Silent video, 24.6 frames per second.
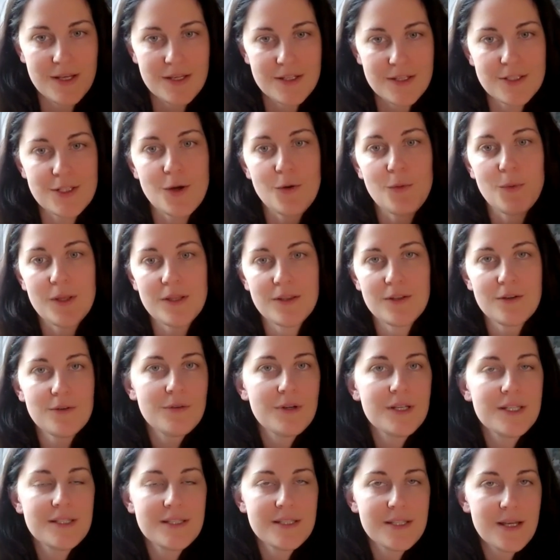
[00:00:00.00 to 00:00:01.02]
So when there
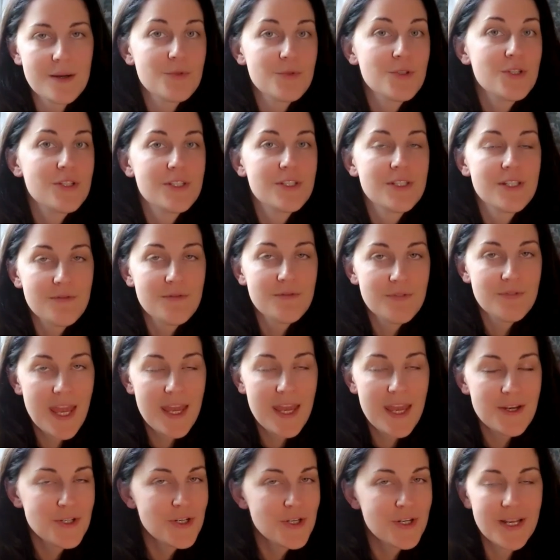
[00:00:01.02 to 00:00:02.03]
is some
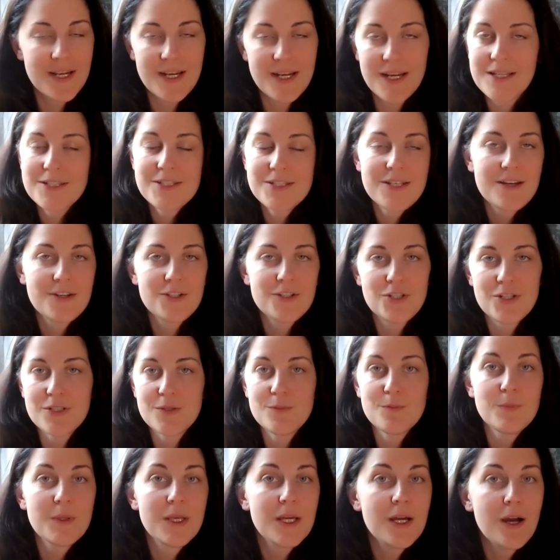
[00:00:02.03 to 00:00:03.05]
justification in it, such as
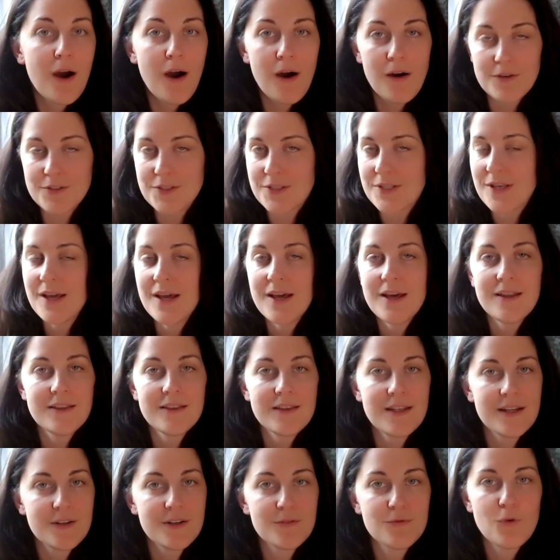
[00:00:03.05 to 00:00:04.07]
because,
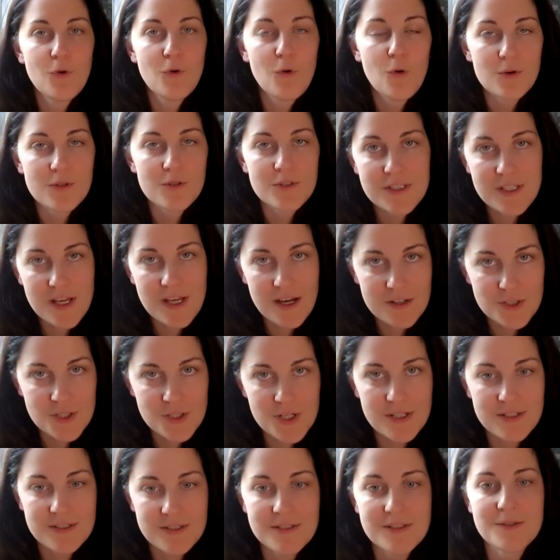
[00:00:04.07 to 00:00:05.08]
therefore,
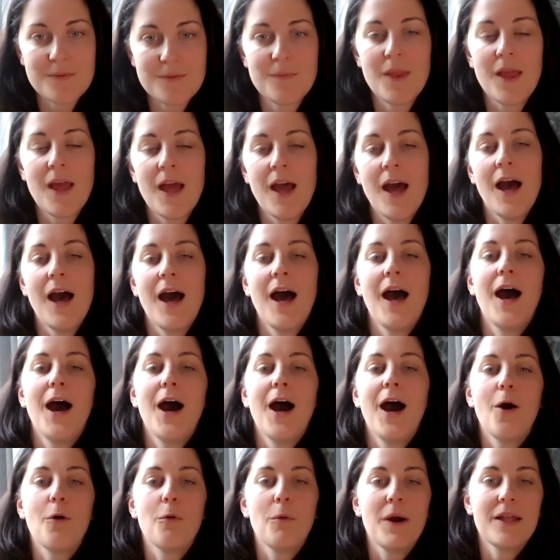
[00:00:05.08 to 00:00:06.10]
such as,
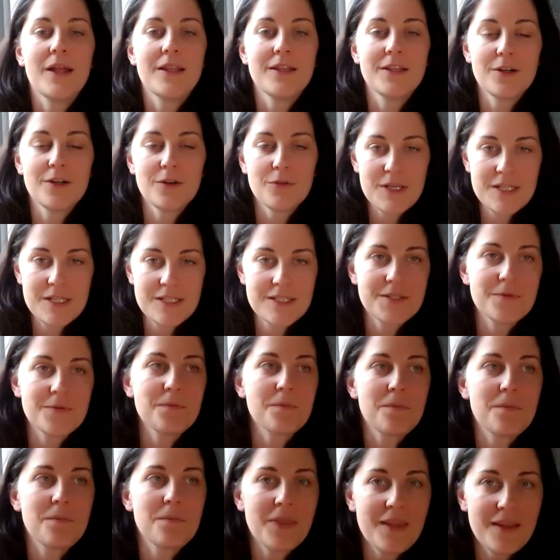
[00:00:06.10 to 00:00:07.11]
when there is
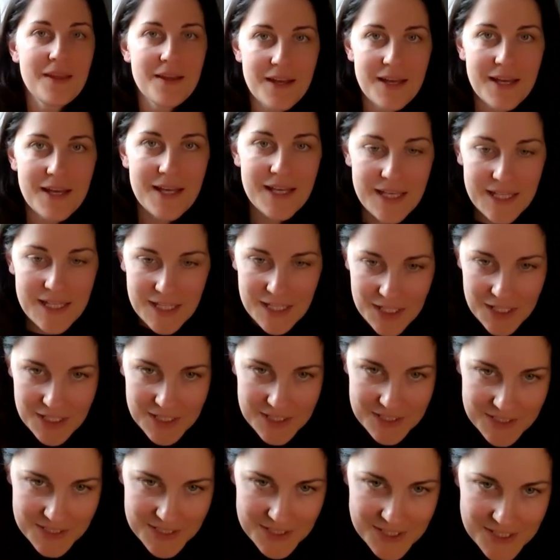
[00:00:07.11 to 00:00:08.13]

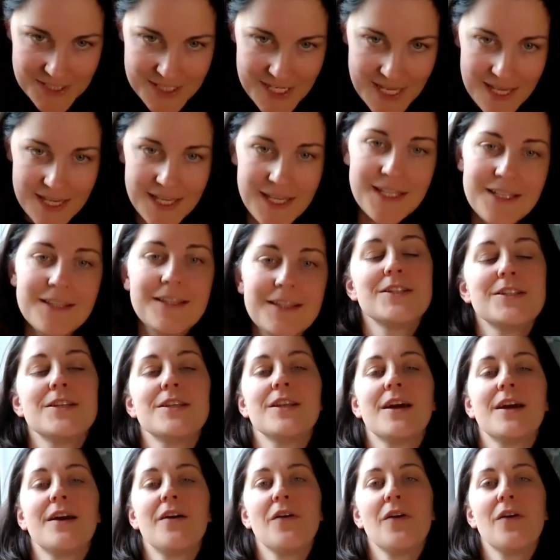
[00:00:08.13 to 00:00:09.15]
taking the
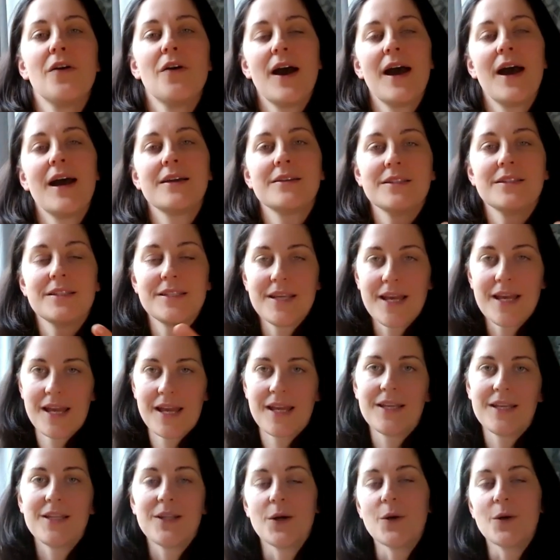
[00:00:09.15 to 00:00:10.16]
scenario and
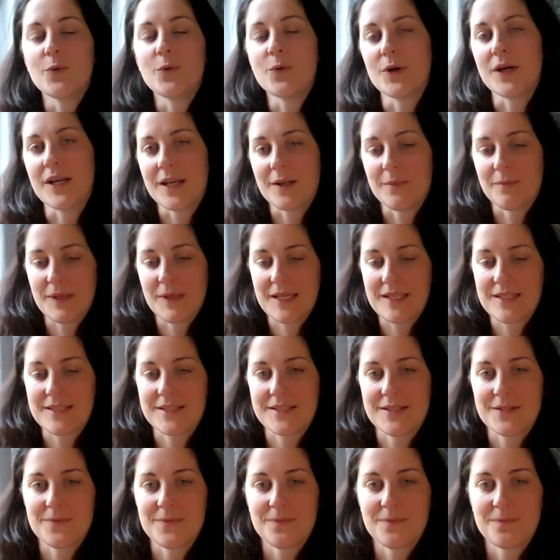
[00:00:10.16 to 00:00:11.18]
saying what it
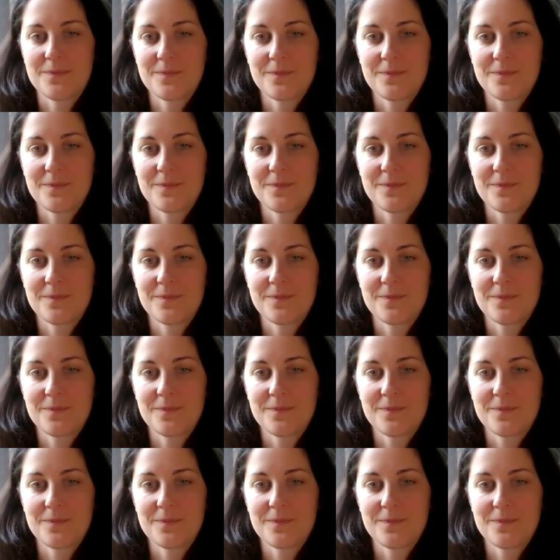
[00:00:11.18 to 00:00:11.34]
means.